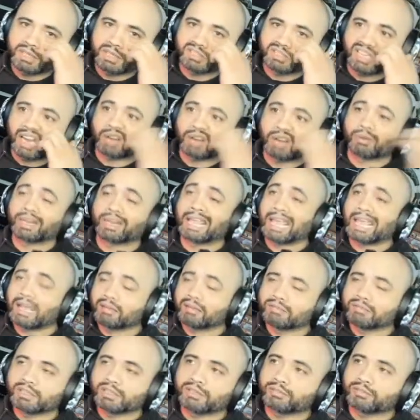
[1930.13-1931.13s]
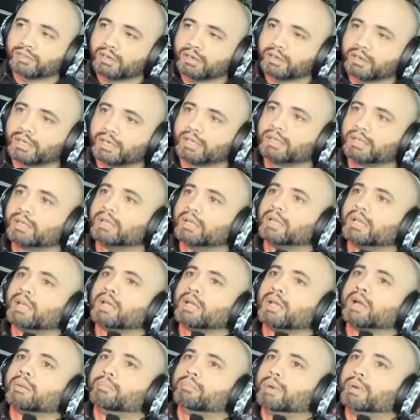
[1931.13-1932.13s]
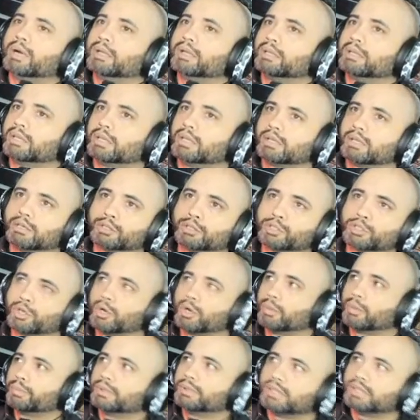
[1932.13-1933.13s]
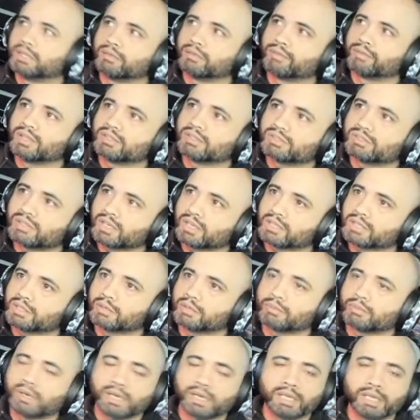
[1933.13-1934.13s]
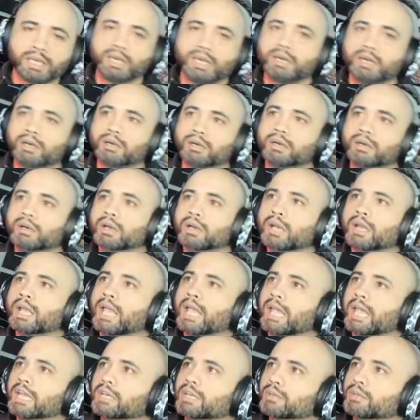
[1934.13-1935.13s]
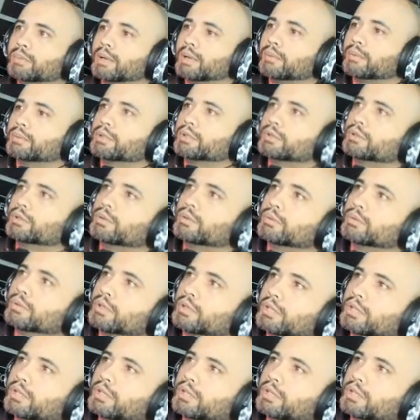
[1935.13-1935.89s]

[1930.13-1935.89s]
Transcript: I already have Nick Fury, but it'll show up in the events section right here, and you'll be able to,